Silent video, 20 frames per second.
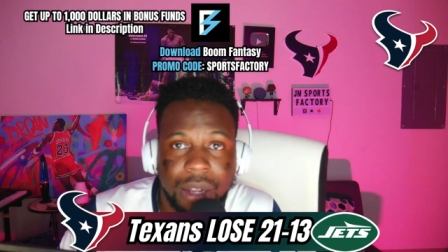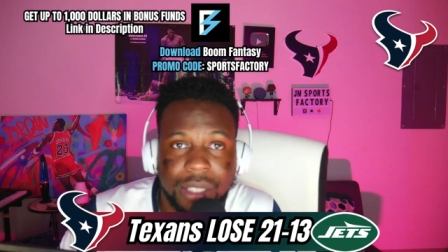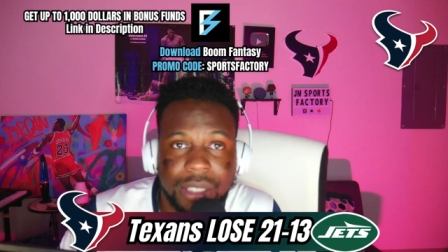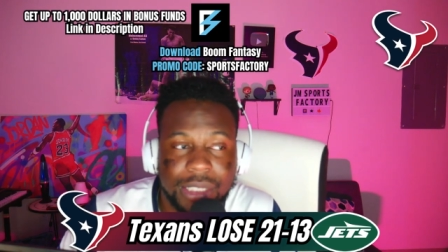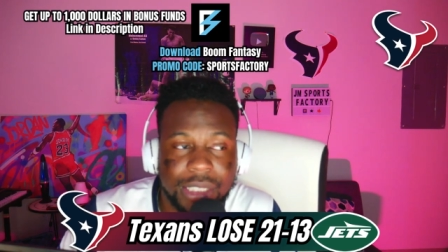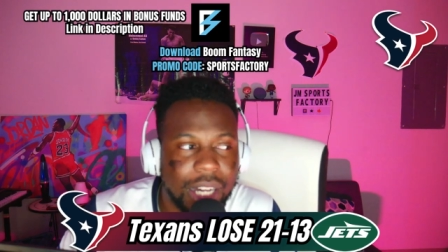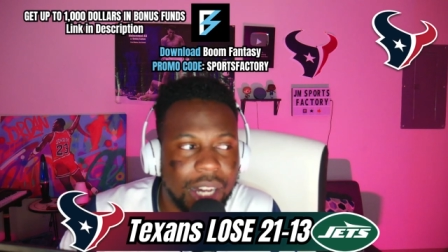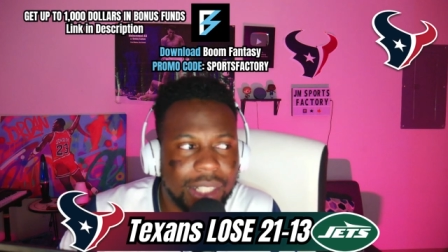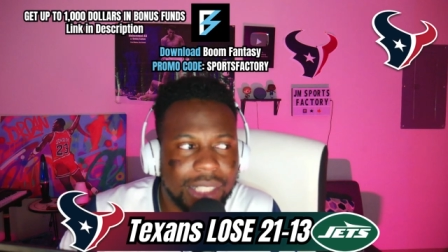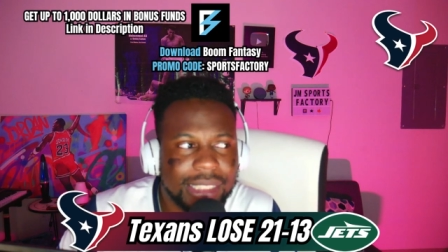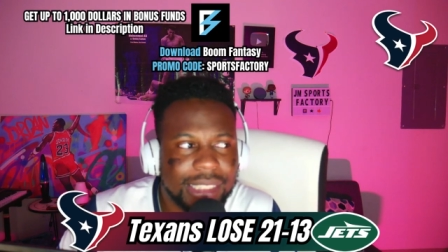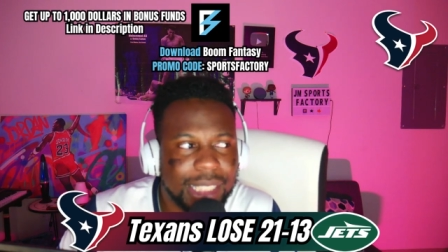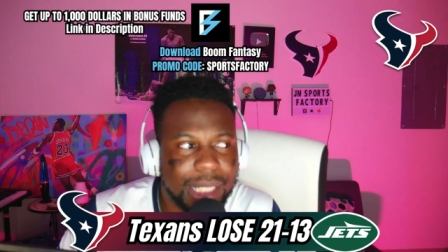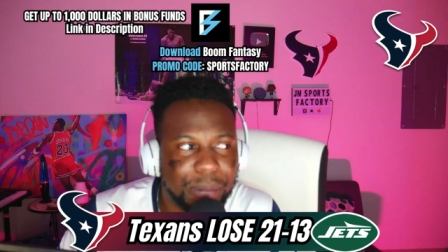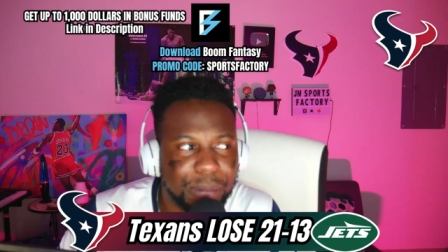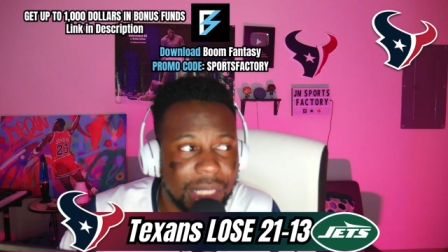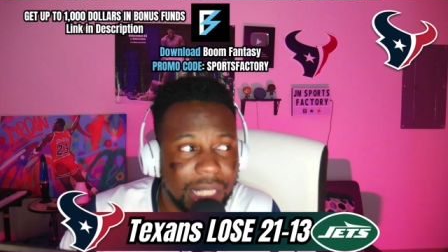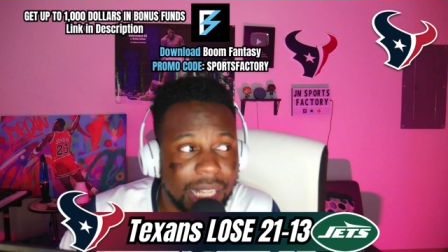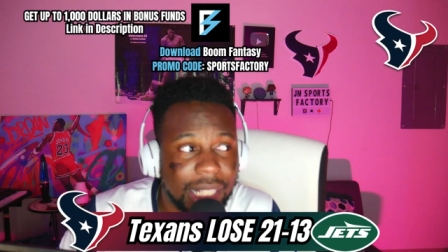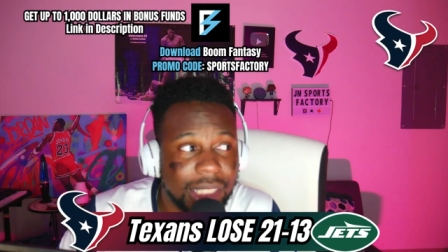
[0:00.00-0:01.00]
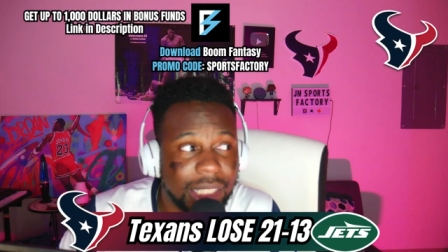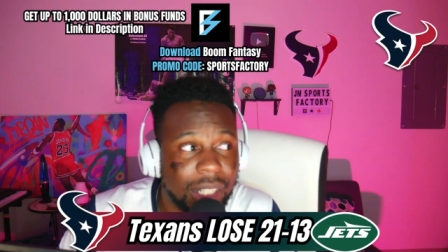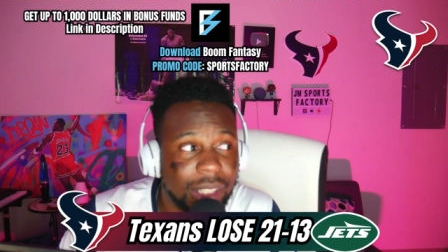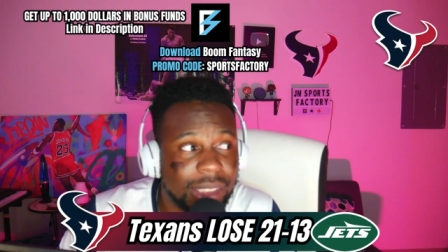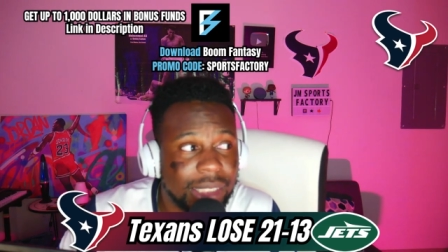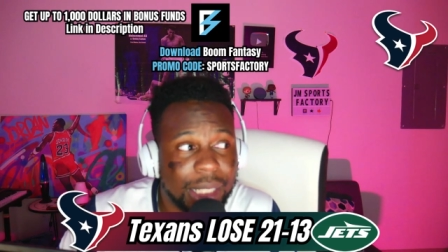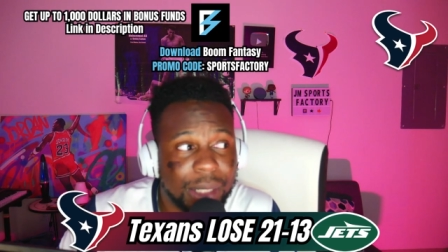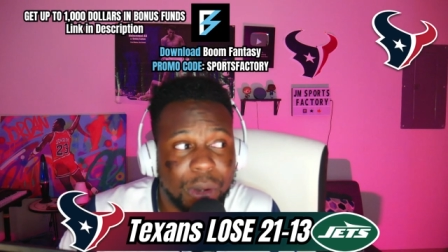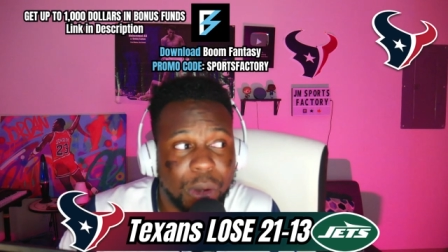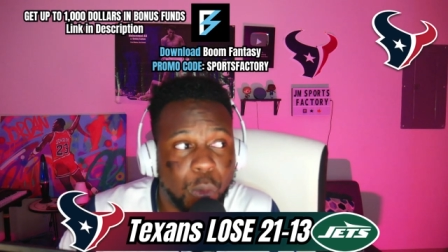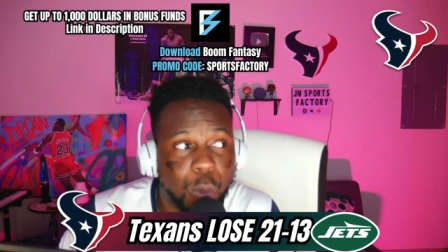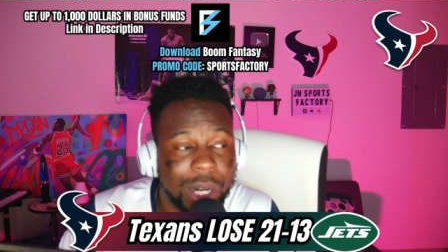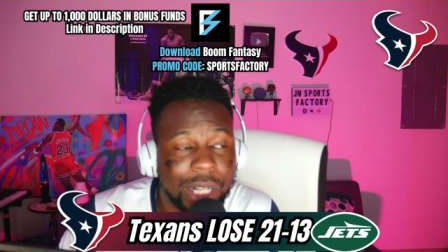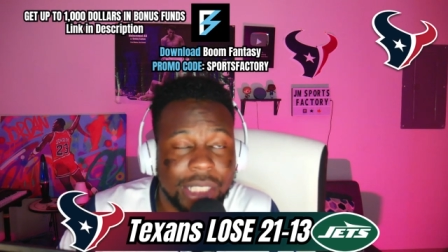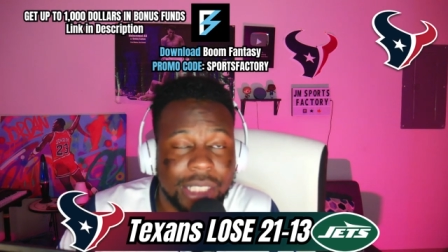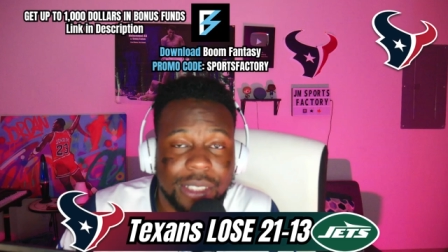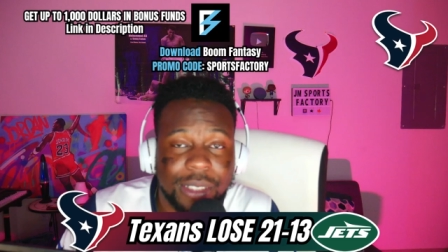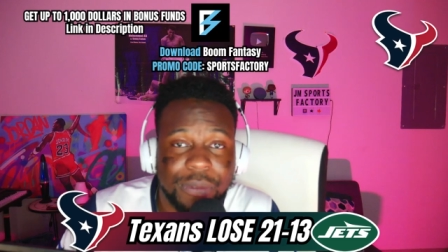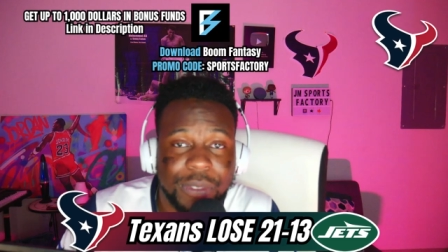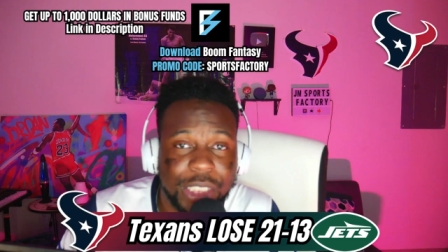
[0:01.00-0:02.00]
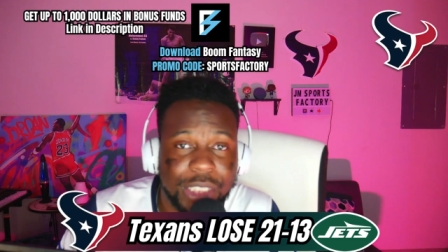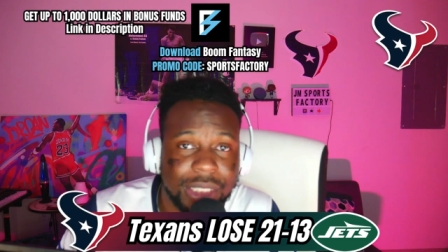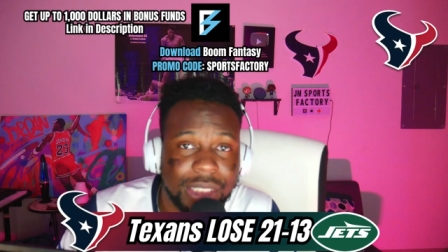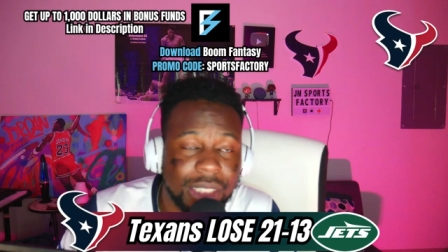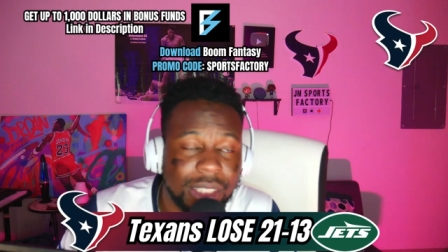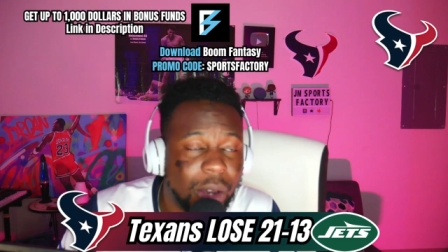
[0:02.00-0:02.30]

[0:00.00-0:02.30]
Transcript: Y'all accept that. Y'all said, well, winning the division.